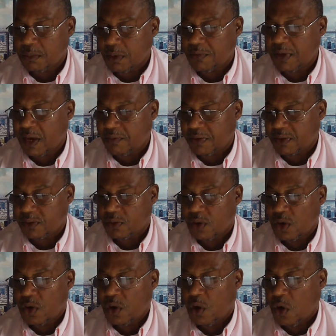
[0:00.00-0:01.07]
of heaven,
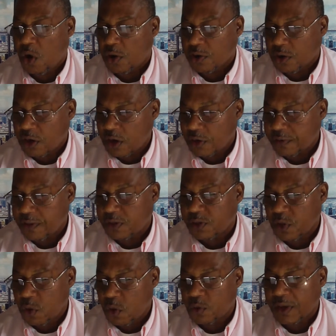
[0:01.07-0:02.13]
on earth
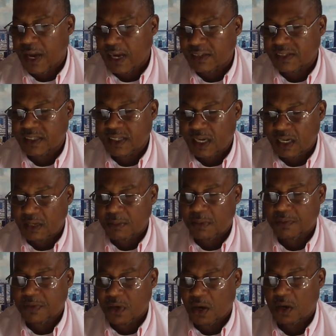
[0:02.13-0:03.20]
known as the kingdom
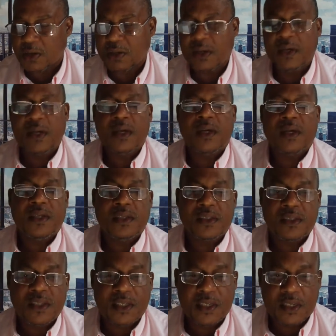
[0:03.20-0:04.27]
of God.
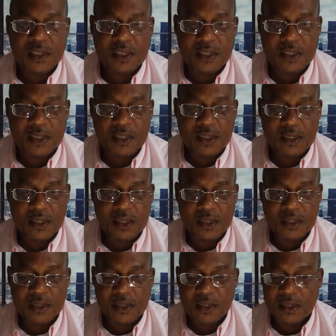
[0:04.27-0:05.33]
See, in, in,
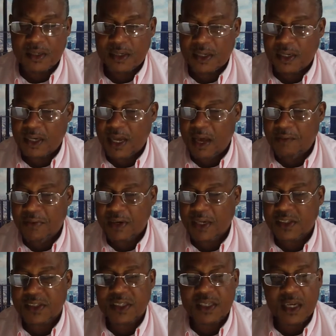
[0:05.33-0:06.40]
in, in heaven,
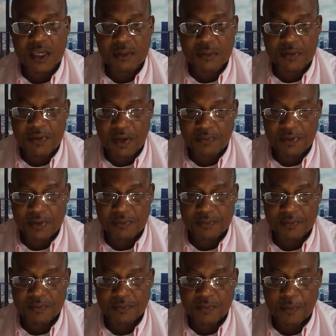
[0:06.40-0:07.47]
it's the kingdom of heaven.
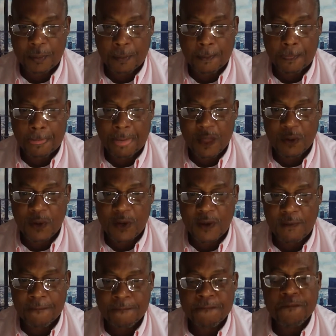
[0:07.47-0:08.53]

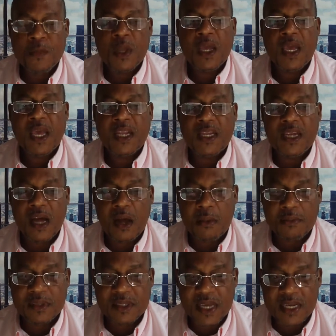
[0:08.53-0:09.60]
Okay? It
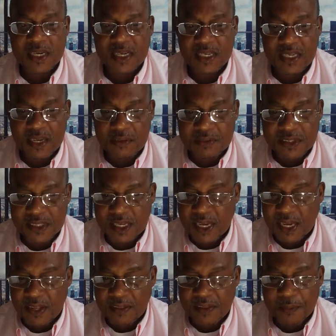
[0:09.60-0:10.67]
comes and it lives
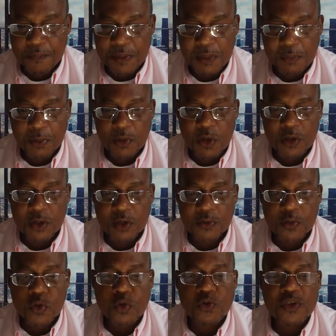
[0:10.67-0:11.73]
in the people on earth
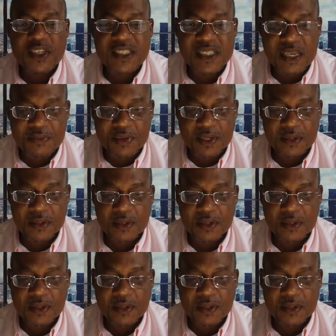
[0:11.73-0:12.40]
who receive it.